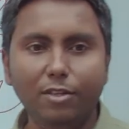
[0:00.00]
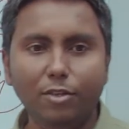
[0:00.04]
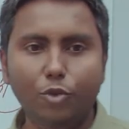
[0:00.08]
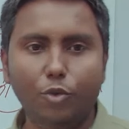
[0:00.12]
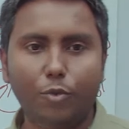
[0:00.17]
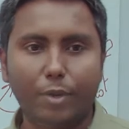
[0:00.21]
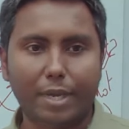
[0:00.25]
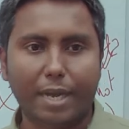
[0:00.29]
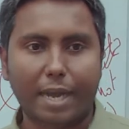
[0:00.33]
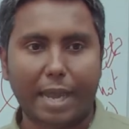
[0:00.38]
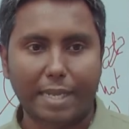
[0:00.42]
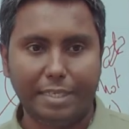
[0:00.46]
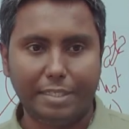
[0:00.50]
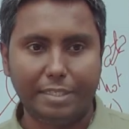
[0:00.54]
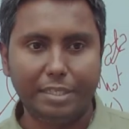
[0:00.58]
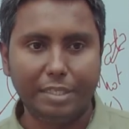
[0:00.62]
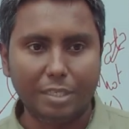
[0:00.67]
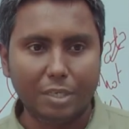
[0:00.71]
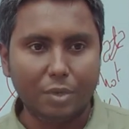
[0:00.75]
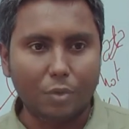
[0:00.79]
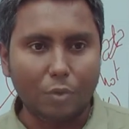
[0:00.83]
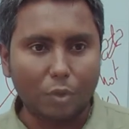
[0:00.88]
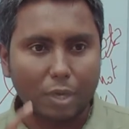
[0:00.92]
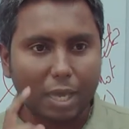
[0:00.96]
you are right.
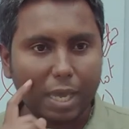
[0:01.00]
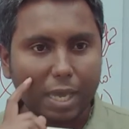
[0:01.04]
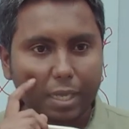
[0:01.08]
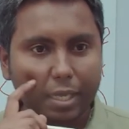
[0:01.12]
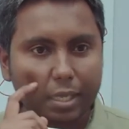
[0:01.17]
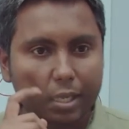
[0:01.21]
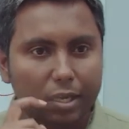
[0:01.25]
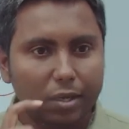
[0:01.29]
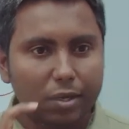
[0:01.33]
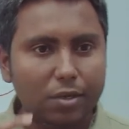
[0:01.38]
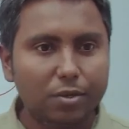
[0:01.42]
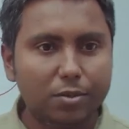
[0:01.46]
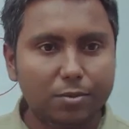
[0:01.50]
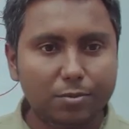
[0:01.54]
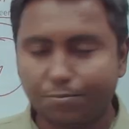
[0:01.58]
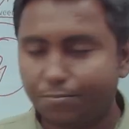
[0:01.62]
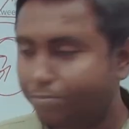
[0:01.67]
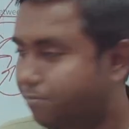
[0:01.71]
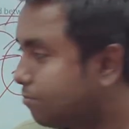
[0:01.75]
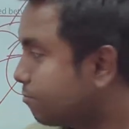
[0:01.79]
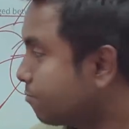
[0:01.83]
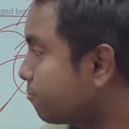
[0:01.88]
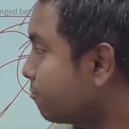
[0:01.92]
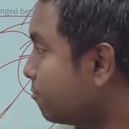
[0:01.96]
Okay.
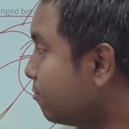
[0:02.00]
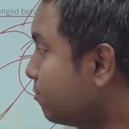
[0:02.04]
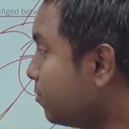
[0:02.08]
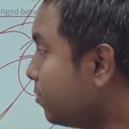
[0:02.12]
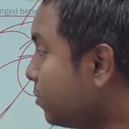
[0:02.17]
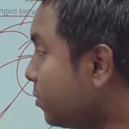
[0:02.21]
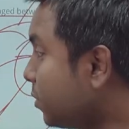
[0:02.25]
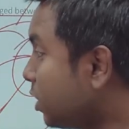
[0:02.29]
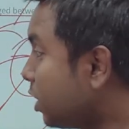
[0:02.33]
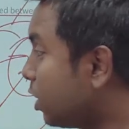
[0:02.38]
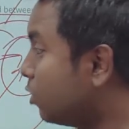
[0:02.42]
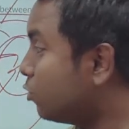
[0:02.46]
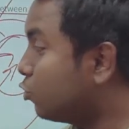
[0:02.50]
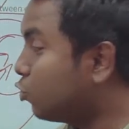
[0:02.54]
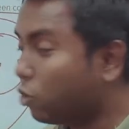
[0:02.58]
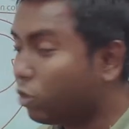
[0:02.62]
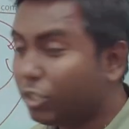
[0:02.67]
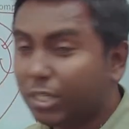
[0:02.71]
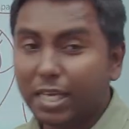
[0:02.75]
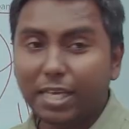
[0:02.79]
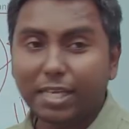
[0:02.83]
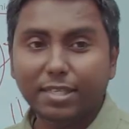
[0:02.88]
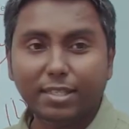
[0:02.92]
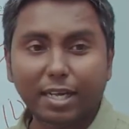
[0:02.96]
So
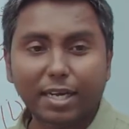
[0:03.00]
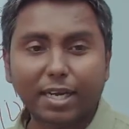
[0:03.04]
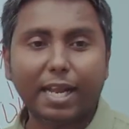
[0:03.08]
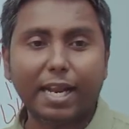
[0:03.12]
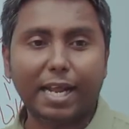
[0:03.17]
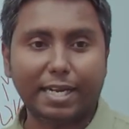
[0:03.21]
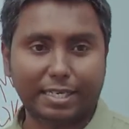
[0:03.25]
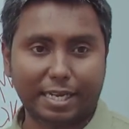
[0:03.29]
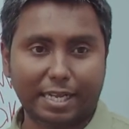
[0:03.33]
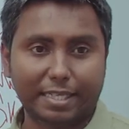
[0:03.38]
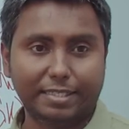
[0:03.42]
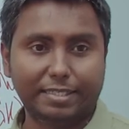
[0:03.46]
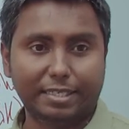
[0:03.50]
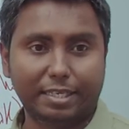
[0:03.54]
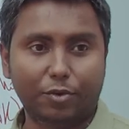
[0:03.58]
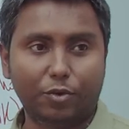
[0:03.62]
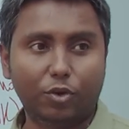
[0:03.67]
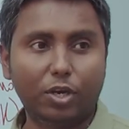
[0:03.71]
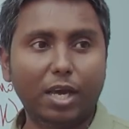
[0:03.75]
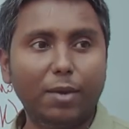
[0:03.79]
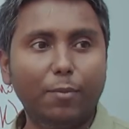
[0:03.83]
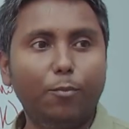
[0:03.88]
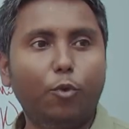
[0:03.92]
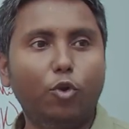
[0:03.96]
C is the correct answer,
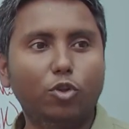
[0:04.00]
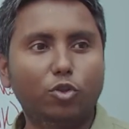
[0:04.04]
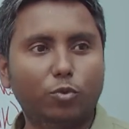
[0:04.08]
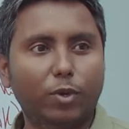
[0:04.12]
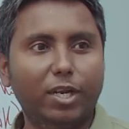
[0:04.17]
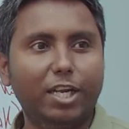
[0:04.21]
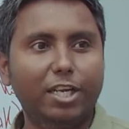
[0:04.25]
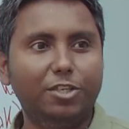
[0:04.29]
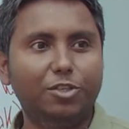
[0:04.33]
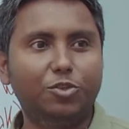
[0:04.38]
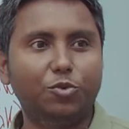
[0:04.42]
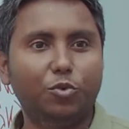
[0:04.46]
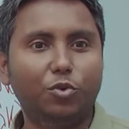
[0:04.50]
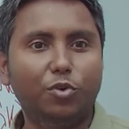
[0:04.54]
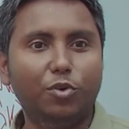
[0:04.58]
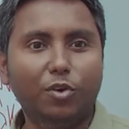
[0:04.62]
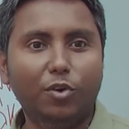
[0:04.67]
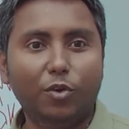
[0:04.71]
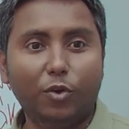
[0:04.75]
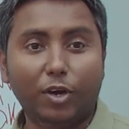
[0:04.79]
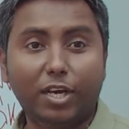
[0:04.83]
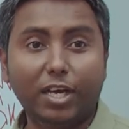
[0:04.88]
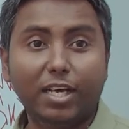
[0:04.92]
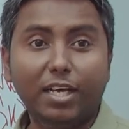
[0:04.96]
okay? Both 1 and 2,
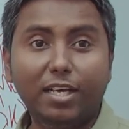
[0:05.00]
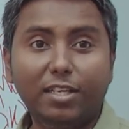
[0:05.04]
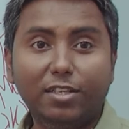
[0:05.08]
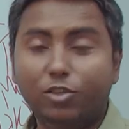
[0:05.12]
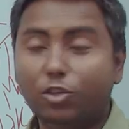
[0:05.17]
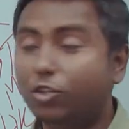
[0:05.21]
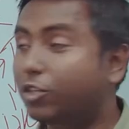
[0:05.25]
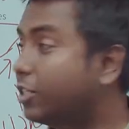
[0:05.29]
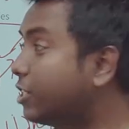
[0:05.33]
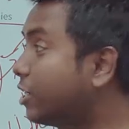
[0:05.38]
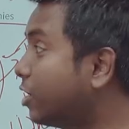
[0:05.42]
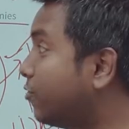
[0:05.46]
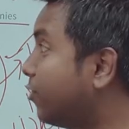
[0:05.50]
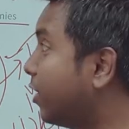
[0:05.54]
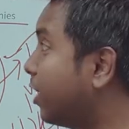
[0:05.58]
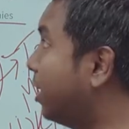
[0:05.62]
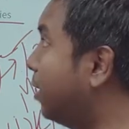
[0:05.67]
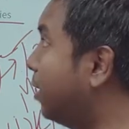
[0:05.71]
okay? So this is very